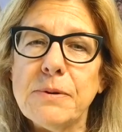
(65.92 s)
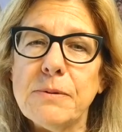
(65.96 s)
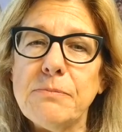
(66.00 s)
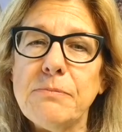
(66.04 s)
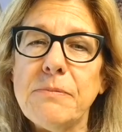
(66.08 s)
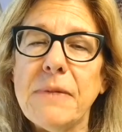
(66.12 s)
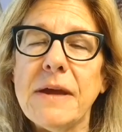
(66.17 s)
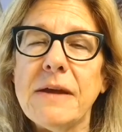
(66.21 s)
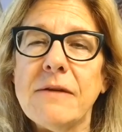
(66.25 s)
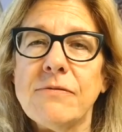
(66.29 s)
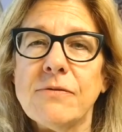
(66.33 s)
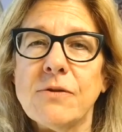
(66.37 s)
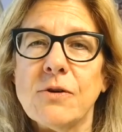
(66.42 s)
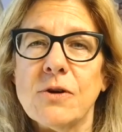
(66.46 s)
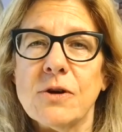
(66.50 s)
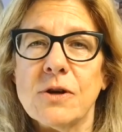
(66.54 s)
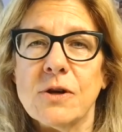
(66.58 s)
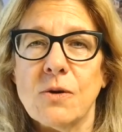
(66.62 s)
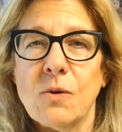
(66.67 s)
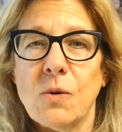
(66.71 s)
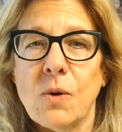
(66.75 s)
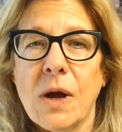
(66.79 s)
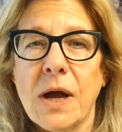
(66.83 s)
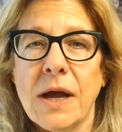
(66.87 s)
but may have
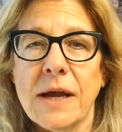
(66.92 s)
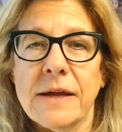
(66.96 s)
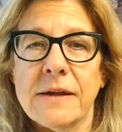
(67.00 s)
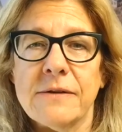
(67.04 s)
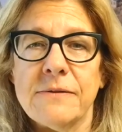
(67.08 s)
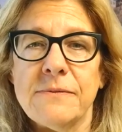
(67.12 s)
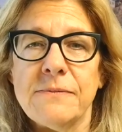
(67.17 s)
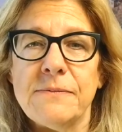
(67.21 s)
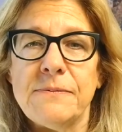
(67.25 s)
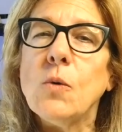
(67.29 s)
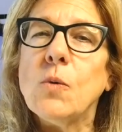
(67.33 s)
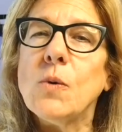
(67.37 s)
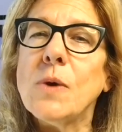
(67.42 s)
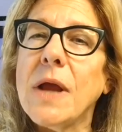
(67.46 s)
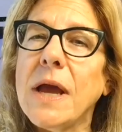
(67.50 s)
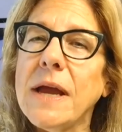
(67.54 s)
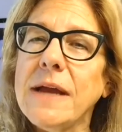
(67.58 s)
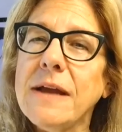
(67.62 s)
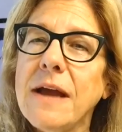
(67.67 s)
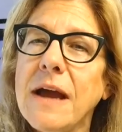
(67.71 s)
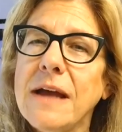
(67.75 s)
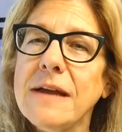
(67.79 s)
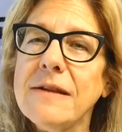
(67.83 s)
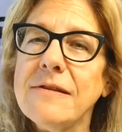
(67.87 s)
gone quiet. When I
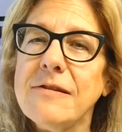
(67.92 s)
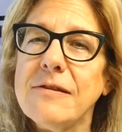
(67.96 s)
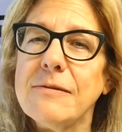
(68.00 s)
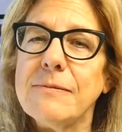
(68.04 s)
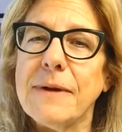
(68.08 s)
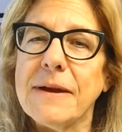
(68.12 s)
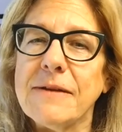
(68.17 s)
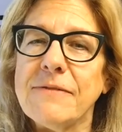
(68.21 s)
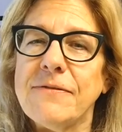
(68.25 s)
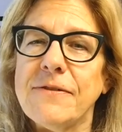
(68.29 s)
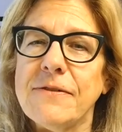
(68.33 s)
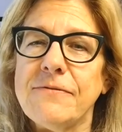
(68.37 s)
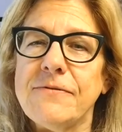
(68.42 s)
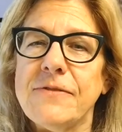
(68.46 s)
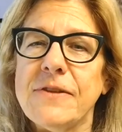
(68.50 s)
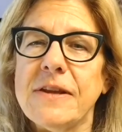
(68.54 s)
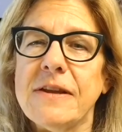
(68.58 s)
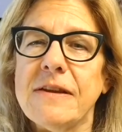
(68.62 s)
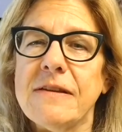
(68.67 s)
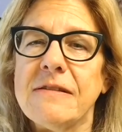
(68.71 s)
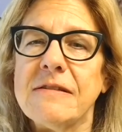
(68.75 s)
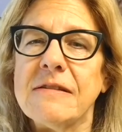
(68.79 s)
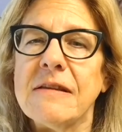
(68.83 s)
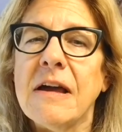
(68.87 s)
got into my
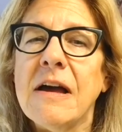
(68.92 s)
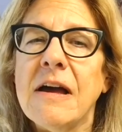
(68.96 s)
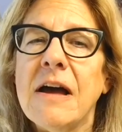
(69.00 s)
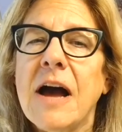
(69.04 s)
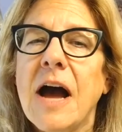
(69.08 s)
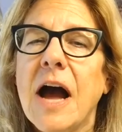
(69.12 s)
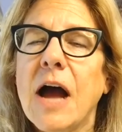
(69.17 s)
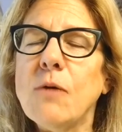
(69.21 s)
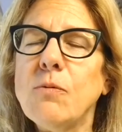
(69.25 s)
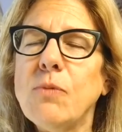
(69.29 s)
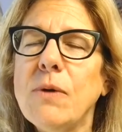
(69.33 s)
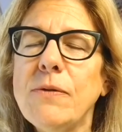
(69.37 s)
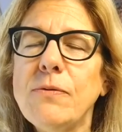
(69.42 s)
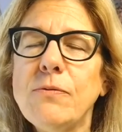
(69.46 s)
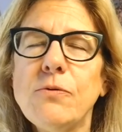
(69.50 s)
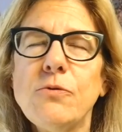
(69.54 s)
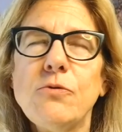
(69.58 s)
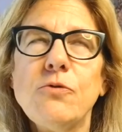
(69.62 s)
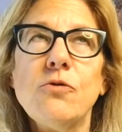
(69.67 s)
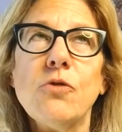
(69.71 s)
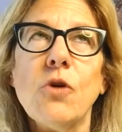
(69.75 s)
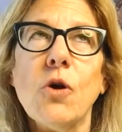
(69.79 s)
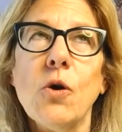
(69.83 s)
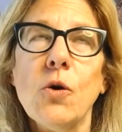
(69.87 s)
50s, I went
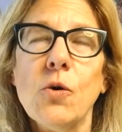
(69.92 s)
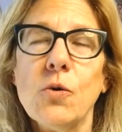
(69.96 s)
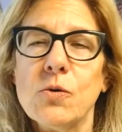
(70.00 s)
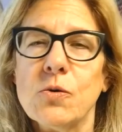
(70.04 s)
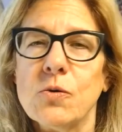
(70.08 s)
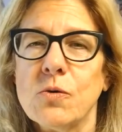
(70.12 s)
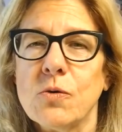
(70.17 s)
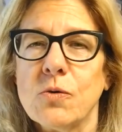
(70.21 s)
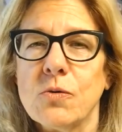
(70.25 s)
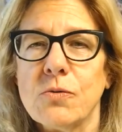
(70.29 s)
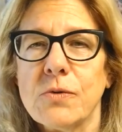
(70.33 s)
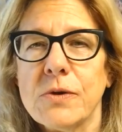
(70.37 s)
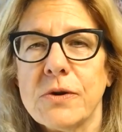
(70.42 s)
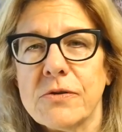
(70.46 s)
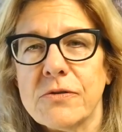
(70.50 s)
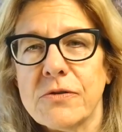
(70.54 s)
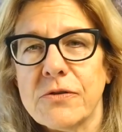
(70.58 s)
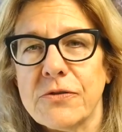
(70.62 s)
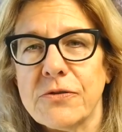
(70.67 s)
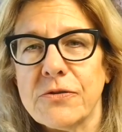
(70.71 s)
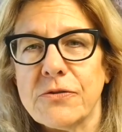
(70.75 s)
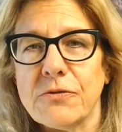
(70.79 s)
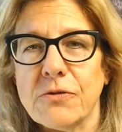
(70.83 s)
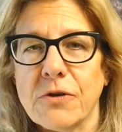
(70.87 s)
through total career
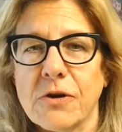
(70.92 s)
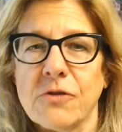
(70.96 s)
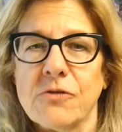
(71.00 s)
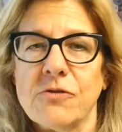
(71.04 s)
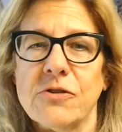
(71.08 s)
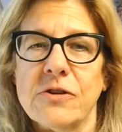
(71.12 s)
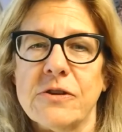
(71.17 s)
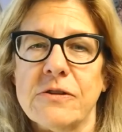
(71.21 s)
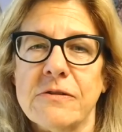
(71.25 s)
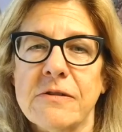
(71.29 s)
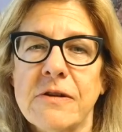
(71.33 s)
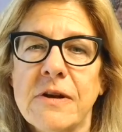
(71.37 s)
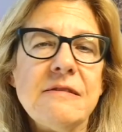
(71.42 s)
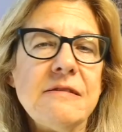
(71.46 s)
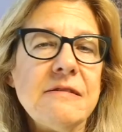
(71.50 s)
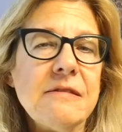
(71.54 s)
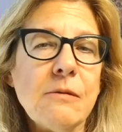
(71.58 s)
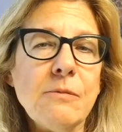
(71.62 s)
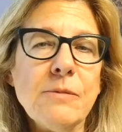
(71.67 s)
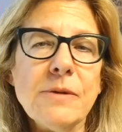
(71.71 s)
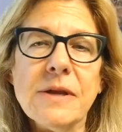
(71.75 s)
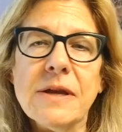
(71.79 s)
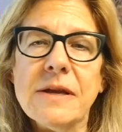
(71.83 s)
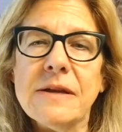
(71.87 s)
destruction.
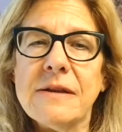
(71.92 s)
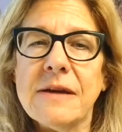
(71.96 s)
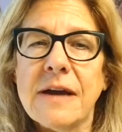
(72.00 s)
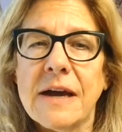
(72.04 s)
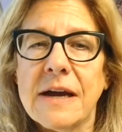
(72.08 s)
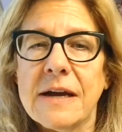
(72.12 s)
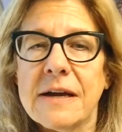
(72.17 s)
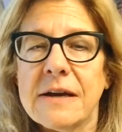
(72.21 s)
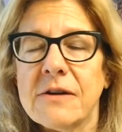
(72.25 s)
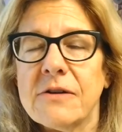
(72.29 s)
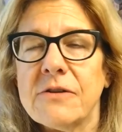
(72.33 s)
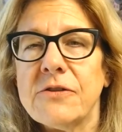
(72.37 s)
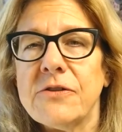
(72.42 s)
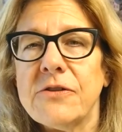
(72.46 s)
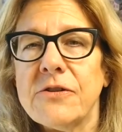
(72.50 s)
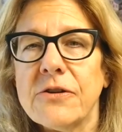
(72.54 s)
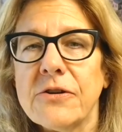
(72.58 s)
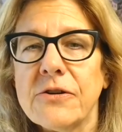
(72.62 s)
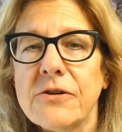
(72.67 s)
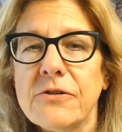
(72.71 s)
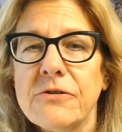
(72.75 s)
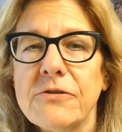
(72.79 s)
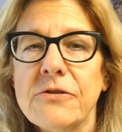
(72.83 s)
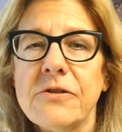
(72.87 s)
Someone I'd hired
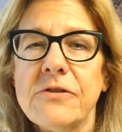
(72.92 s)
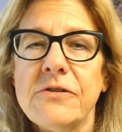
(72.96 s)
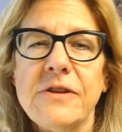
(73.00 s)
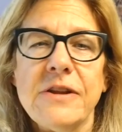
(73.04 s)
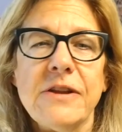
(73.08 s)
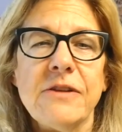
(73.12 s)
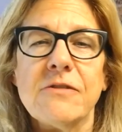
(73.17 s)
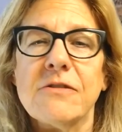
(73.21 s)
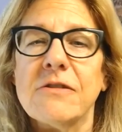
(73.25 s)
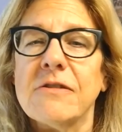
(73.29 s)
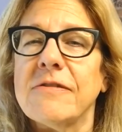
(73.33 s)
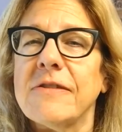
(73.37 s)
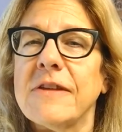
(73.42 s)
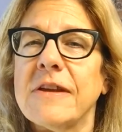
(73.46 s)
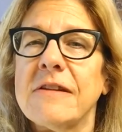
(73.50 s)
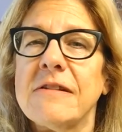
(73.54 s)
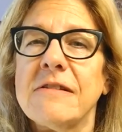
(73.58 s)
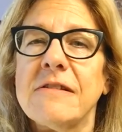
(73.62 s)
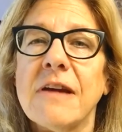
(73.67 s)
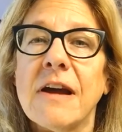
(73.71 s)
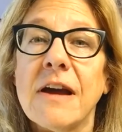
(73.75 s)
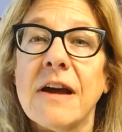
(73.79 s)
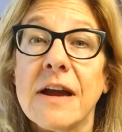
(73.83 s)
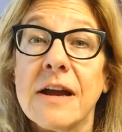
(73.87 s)
turned nearly the
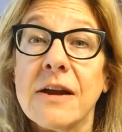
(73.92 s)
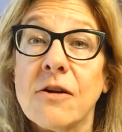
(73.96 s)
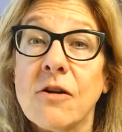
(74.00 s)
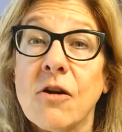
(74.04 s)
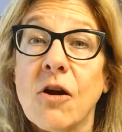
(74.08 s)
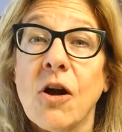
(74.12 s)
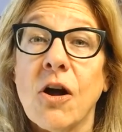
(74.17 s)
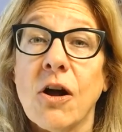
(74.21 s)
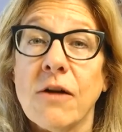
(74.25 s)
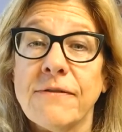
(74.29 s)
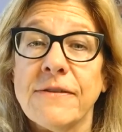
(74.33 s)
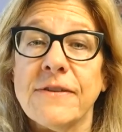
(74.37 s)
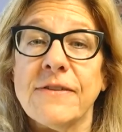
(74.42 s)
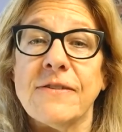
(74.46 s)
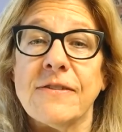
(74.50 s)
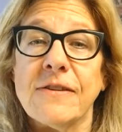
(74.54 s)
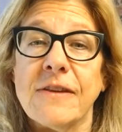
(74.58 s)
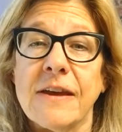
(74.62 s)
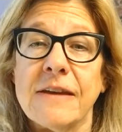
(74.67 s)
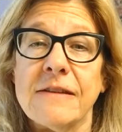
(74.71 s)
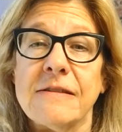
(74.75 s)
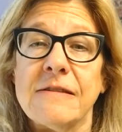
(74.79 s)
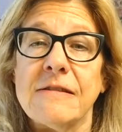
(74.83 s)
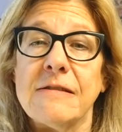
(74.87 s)
entire office
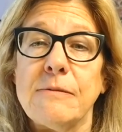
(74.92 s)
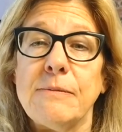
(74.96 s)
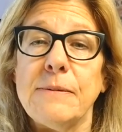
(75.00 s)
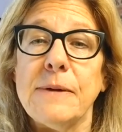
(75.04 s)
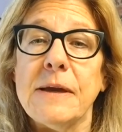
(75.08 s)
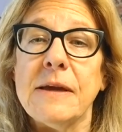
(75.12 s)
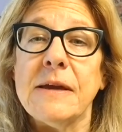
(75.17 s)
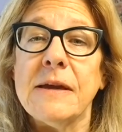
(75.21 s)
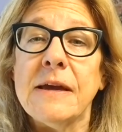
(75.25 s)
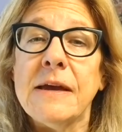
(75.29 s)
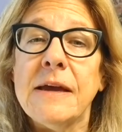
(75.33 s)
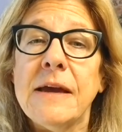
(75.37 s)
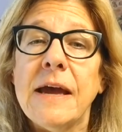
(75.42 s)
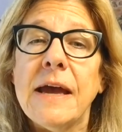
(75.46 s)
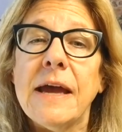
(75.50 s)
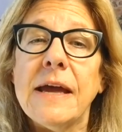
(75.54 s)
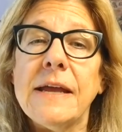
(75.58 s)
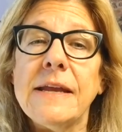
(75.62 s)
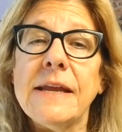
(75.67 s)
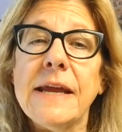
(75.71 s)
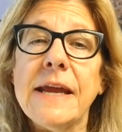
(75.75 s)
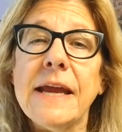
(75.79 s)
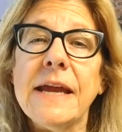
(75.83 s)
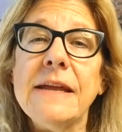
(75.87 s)
against me,
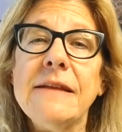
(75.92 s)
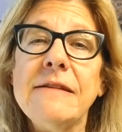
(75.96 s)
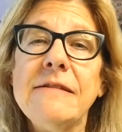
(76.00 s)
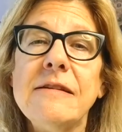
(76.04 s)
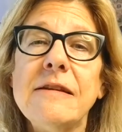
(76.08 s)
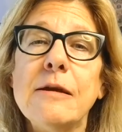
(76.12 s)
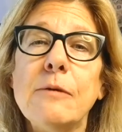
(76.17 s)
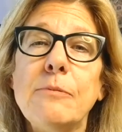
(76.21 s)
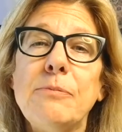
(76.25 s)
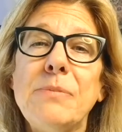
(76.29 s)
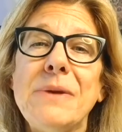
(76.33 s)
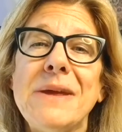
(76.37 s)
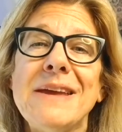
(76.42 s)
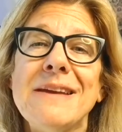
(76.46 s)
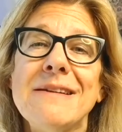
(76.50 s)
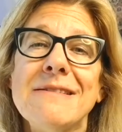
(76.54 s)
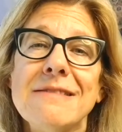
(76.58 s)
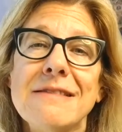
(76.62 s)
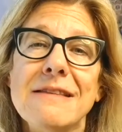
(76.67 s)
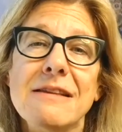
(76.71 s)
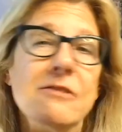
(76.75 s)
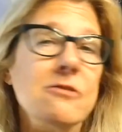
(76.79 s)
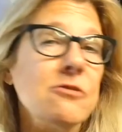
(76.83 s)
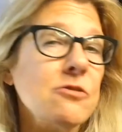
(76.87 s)
and I ended up
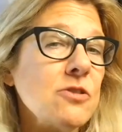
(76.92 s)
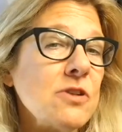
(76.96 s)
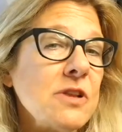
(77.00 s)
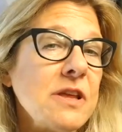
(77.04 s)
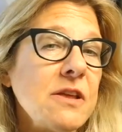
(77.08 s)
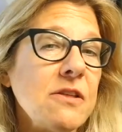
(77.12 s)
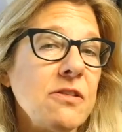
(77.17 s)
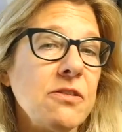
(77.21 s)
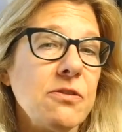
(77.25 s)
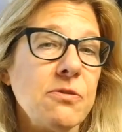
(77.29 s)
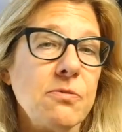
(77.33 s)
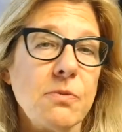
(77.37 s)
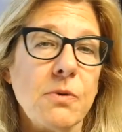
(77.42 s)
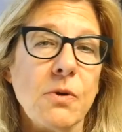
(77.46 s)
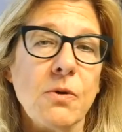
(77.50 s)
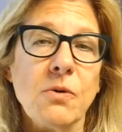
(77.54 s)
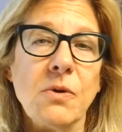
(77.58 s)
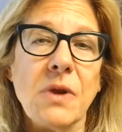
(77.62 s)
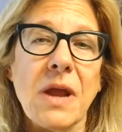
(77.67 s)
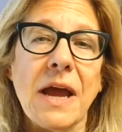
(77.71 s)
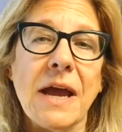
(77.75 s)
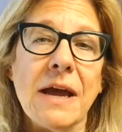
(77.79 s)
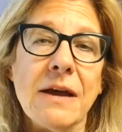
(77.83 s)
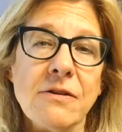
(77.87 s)
being literally
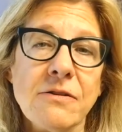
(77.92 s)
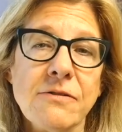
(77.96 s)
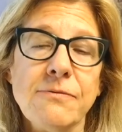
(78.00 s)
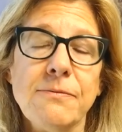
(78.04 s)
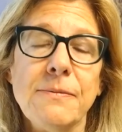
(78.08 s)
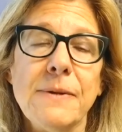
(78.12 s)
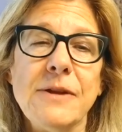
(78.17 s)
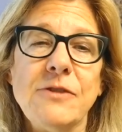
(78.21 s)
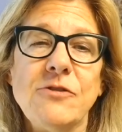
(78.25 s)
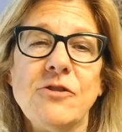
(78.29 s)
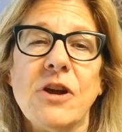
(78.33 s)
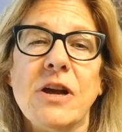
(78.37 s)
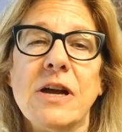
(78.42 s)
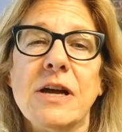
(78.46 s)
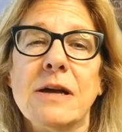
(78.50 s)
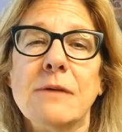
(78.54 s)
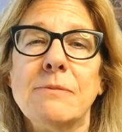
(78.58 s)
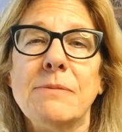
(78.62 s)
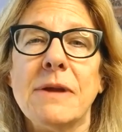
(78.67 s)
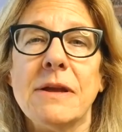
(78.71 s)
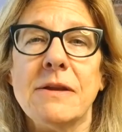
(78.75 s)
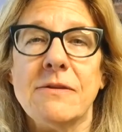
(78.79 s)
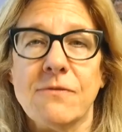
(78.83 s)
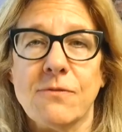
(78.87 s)
thrown out of my
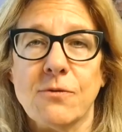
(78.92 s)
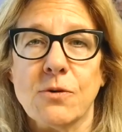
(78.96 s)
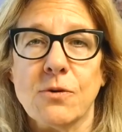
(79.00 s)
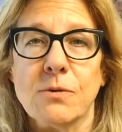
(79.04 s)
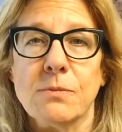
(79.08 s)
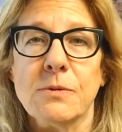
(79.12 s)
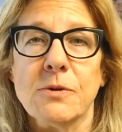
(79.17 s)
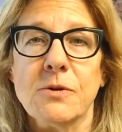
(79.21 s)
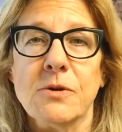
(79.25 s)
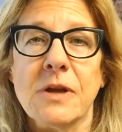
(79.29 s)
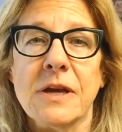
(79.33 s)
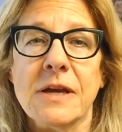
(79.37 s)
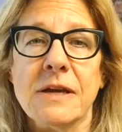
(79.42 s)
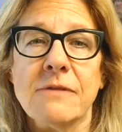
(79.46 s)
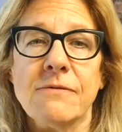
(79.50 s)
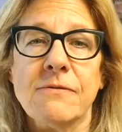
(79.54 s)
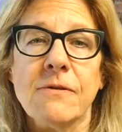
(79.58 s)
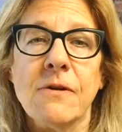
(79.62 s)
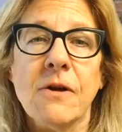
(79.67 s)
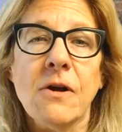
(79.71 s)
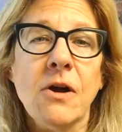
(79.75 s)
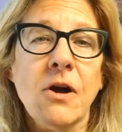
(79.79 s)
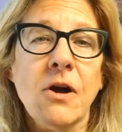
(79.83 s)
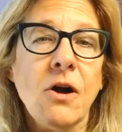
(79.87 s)
job and former life.